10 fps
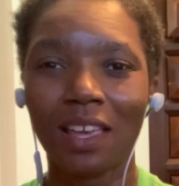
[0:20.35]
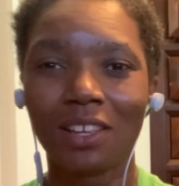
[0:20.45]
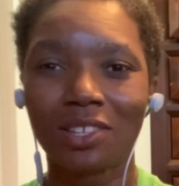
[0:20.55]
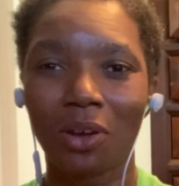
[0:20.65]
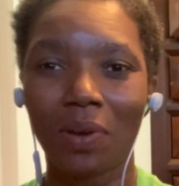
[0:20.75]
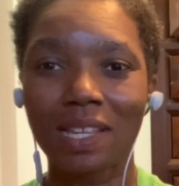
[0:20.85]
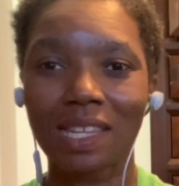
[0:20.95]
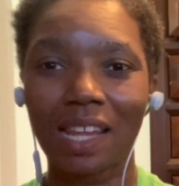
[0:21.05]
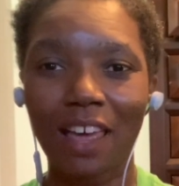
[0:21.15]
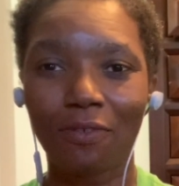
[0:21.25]
So it's
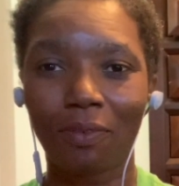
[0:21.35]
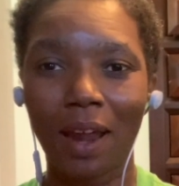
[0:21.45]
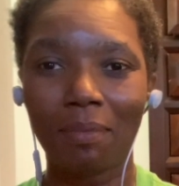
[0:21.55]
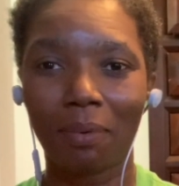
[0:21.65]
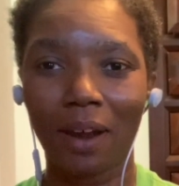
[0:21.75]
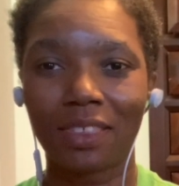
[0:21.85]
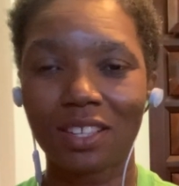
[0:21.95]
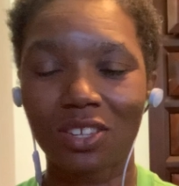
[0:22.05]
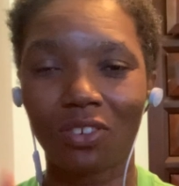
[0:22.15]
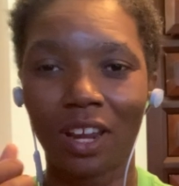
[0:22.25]
left, right breath.
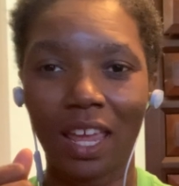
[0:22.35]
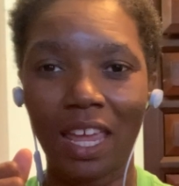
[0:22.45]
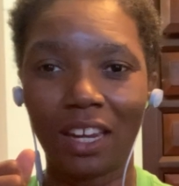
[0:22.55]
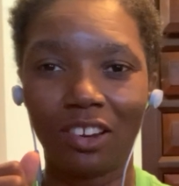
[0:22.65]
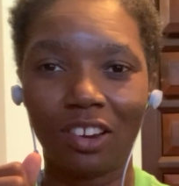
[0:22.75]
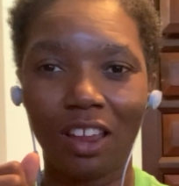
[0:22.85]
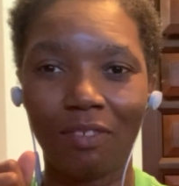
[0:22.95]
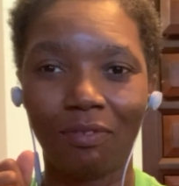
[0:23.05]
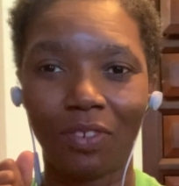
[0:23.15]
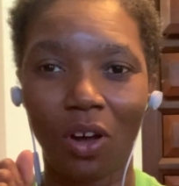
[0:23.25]
It's going to
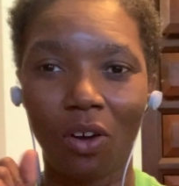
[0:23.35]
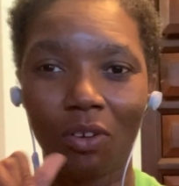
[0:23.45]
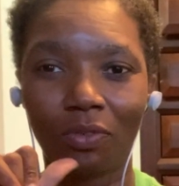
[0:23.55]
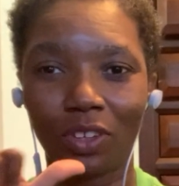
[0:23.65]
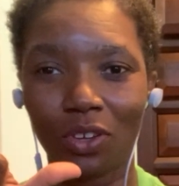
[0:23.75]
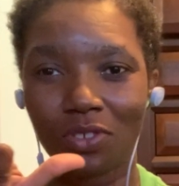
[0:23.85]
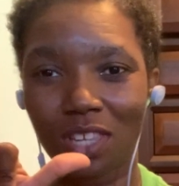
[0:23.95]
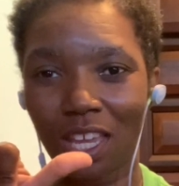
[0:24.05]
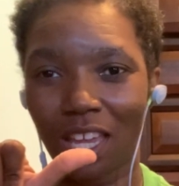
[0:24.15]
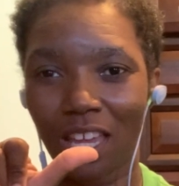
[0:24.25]
involve
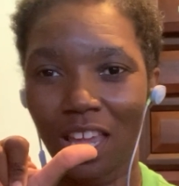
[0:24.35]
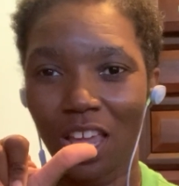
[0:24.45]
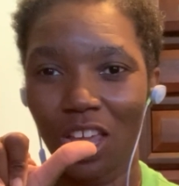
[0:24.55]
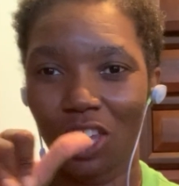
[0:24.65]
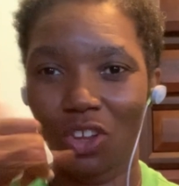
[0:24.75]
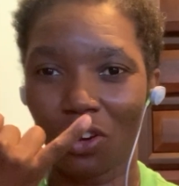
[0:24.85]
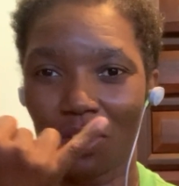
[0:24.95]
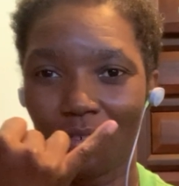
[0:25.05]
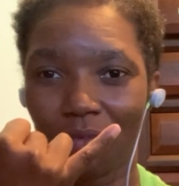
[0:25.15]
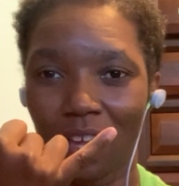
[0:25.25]
using
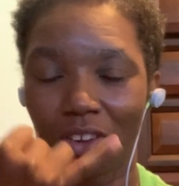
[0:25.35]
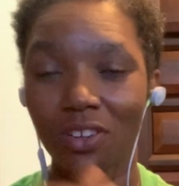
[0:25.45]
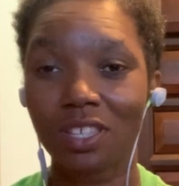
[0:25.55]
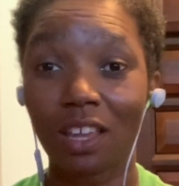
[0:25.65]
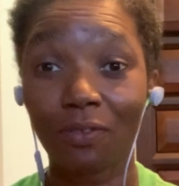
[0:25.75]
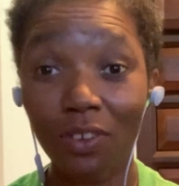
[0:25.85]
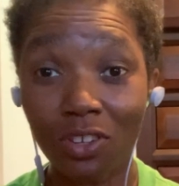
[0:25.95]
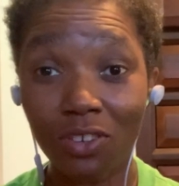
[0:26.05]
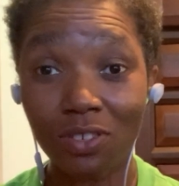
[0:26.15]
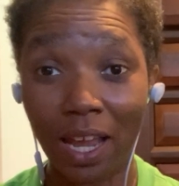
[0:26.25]
your fingers. If you
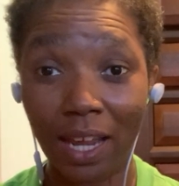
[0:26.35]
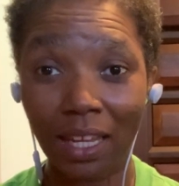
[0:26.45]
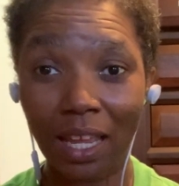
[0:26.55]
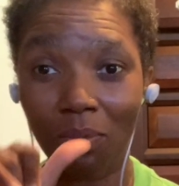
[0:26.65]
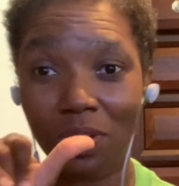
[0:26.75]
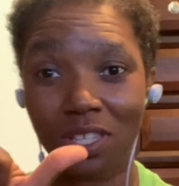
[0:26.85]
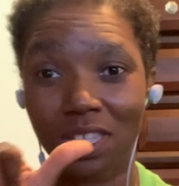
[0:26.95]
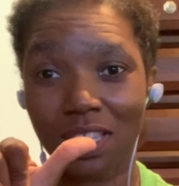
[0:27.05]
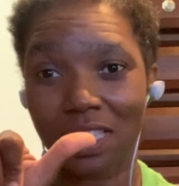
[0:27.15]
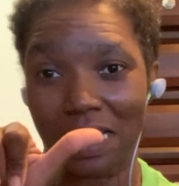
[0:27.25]
do sign language,
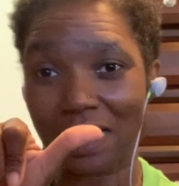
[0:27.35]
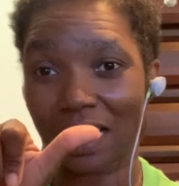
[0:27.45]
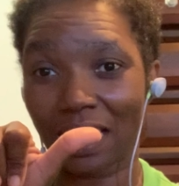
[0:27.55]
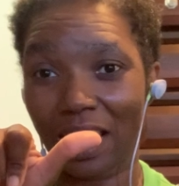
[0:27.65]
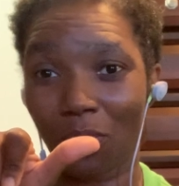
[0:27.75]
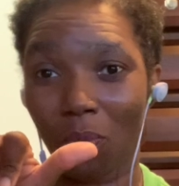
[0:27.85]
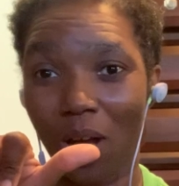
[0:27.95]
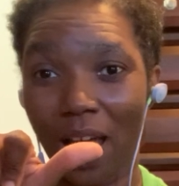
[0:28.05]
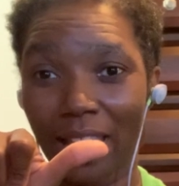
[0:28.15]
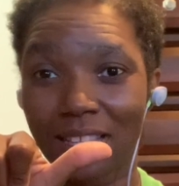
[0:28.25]
this is the letter
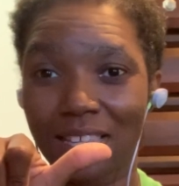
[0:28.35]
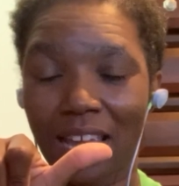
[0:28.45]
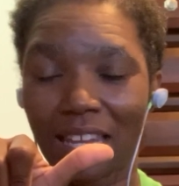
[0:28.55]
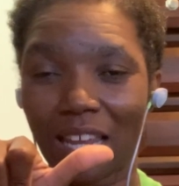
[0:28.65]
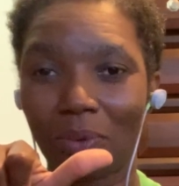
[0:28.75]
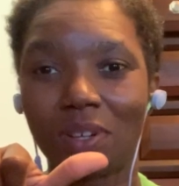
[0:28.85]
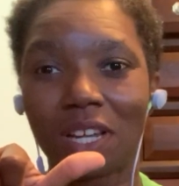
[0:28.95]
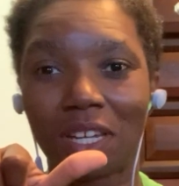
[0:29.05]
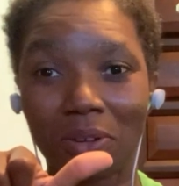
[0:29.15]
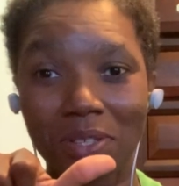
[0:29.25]
Y in sign language.
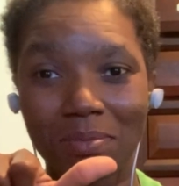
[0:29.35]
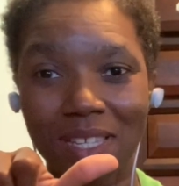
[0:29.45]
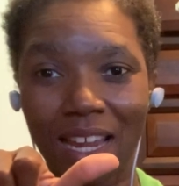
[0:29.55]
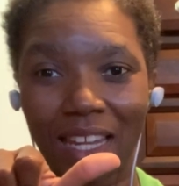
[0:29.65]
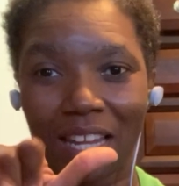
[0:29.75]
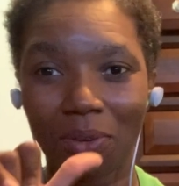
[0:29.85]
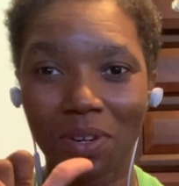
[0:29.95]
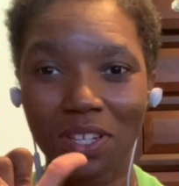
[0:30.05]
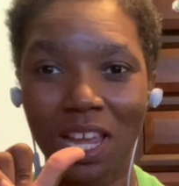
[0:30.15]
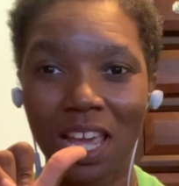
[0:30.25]
I know some sign
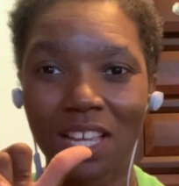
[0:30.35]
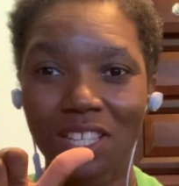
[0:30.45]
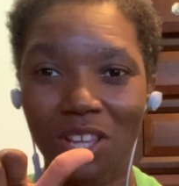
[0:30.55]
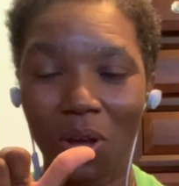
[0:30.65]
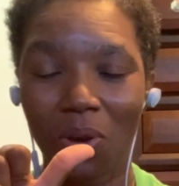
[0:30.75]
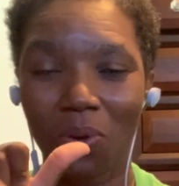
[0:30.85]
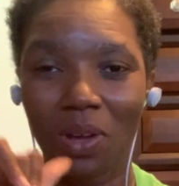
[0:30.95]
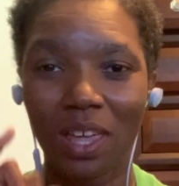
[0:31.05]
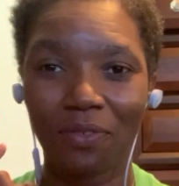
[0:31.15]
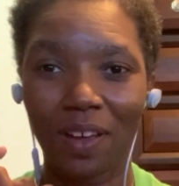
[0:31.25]
language. So
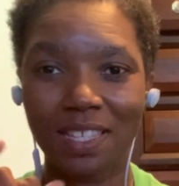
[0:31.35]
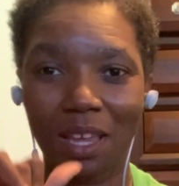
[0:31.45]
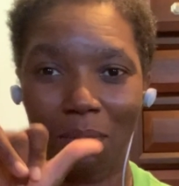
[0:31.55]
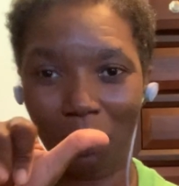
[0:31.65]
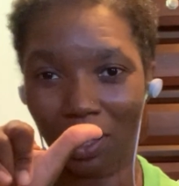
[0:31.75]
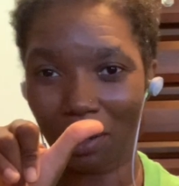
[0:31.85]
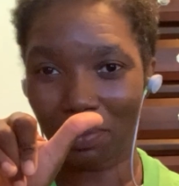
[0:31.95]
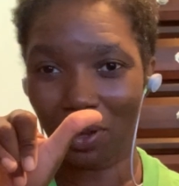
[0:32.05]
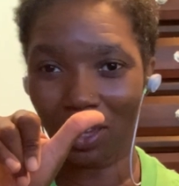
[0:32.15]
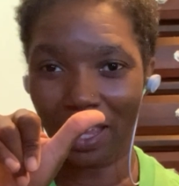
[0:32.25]
if I say pull up
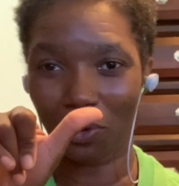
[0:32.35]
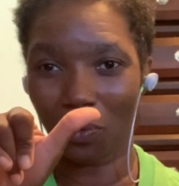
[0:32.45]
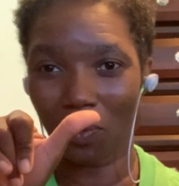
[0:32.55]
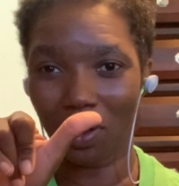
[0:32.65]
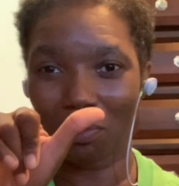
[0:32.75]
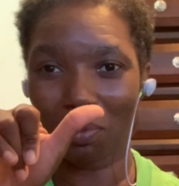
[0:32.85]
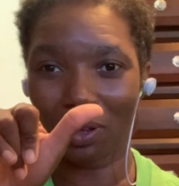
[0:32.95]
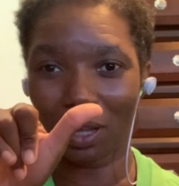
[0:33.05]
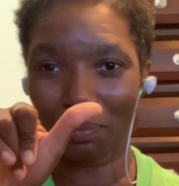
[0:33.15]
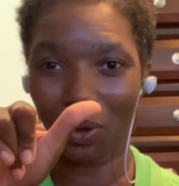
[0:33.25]
your letter,
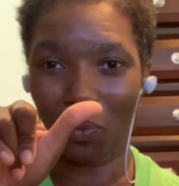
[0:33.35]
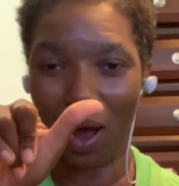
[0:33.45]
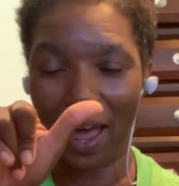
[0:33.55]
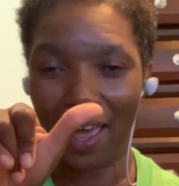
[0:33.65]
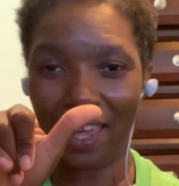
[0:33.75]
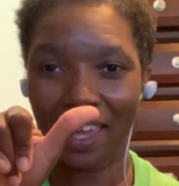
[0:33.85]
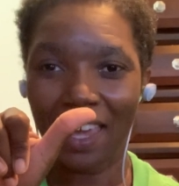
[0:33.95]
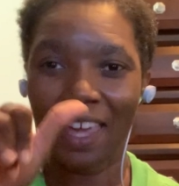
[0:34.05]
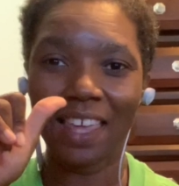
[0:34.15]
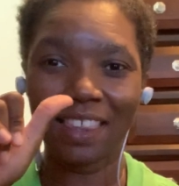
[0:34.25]
pull up your Y,
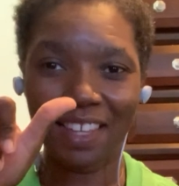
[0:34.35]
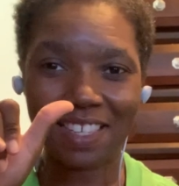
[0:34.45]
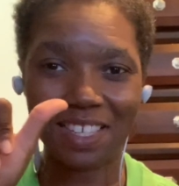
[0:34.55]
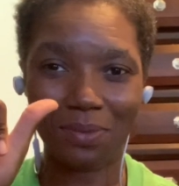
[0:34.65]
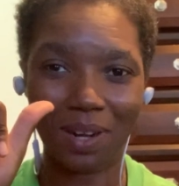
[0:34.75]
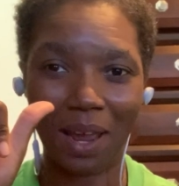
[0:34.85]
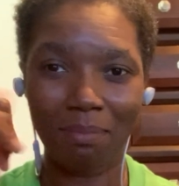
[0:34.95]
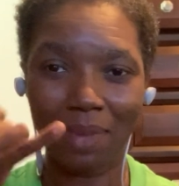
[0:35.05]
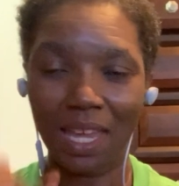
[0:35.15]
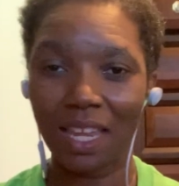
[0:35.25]
this is what I
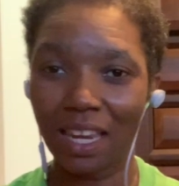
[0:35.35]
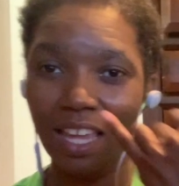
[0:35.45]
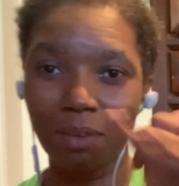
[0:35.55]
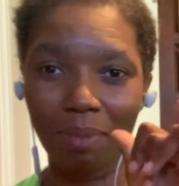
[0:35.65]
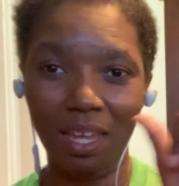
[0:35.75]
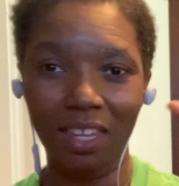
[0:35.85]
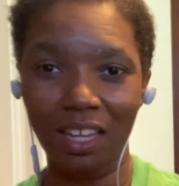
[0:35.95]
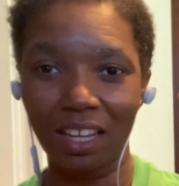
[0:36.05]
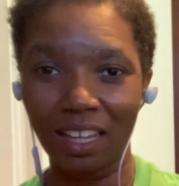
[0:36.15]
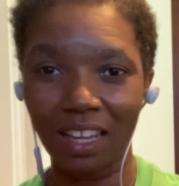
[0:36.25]
mean. It could be in
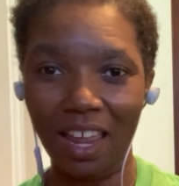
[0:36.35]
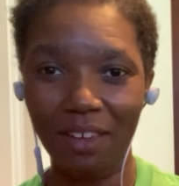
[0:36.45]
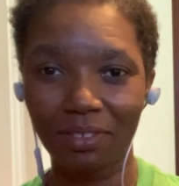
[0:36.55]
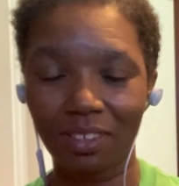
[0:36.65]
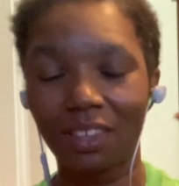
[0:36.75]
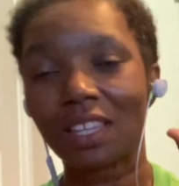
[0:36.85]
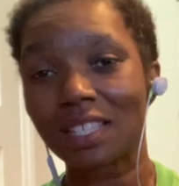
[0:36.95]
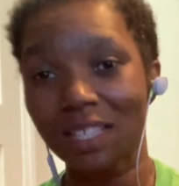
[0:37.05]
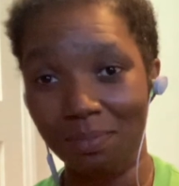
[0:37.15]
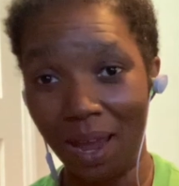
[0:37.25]
your left.
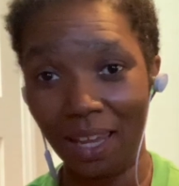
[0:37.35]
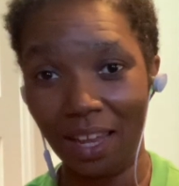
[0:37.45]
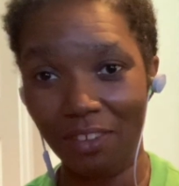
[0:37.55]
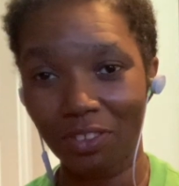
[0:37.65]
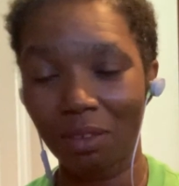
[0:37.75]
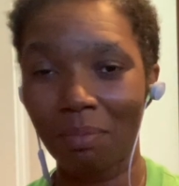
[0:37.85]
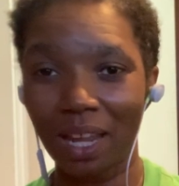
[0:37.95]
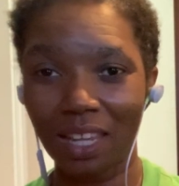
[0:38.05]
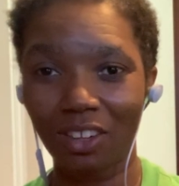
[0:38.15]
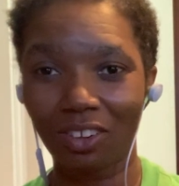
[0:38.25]
This is my left. It
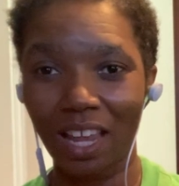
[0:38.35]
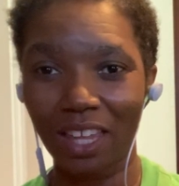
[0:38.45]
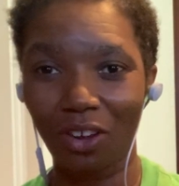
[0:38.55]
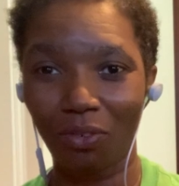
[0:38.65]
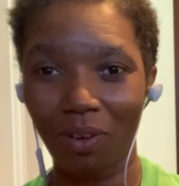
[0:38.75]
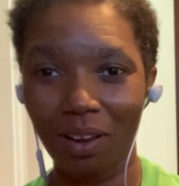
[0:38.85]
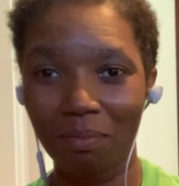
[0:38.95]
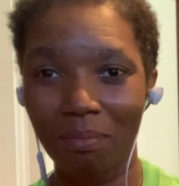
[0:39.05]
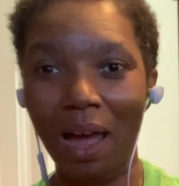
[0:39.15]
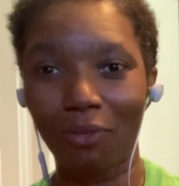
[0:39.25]
might look like
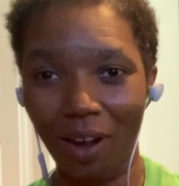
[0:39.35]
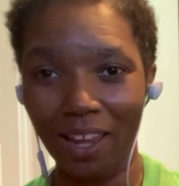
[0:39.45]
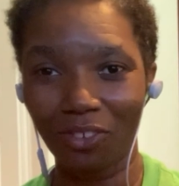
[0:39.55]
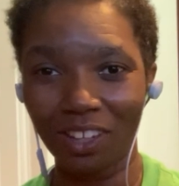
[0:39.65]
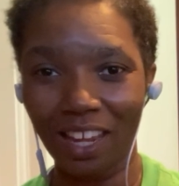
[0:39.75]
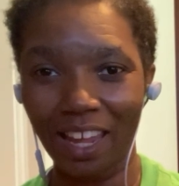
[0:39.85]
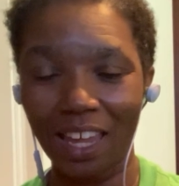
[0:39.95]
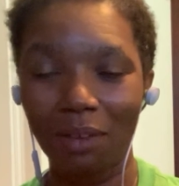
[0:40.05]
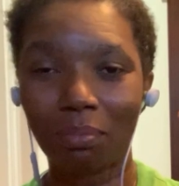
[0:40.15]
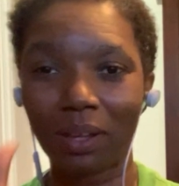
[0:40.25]
my right on your
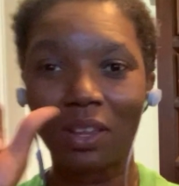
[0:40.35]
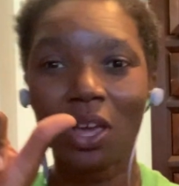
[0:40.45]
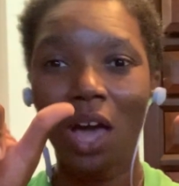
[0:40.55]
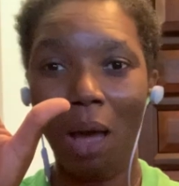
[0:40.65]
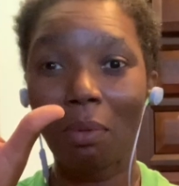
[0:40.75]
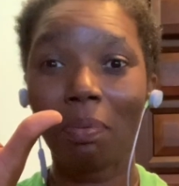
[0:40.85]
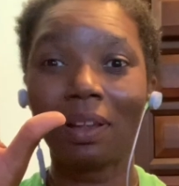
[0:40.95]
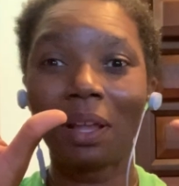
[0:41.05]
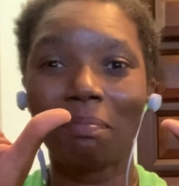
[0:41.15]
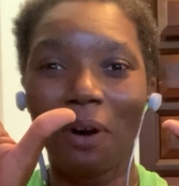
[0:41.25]
hand, but I'm gonna
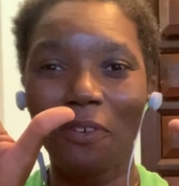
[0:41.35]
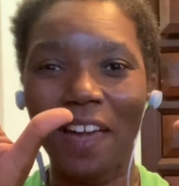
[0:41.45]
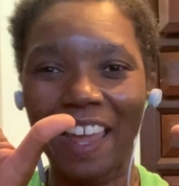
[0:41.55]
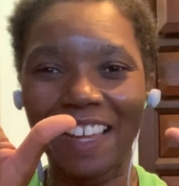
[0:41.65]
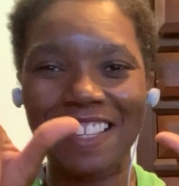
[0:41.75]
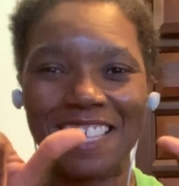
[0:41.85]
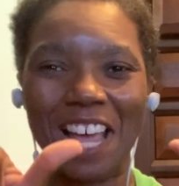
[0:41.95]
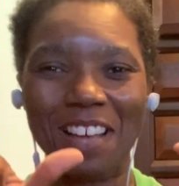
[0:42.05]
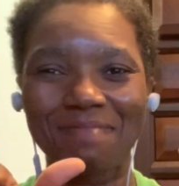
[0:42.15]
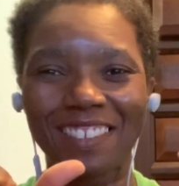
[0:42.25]
pull up both hands.
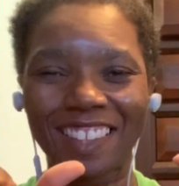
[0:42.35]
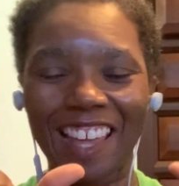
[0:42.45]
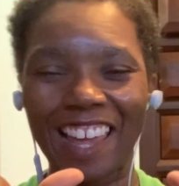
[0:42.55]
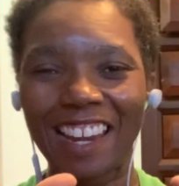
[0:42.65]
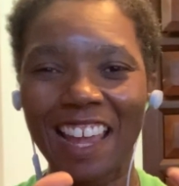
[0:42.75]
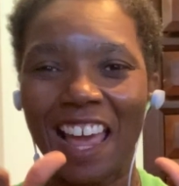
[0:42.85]
How about that?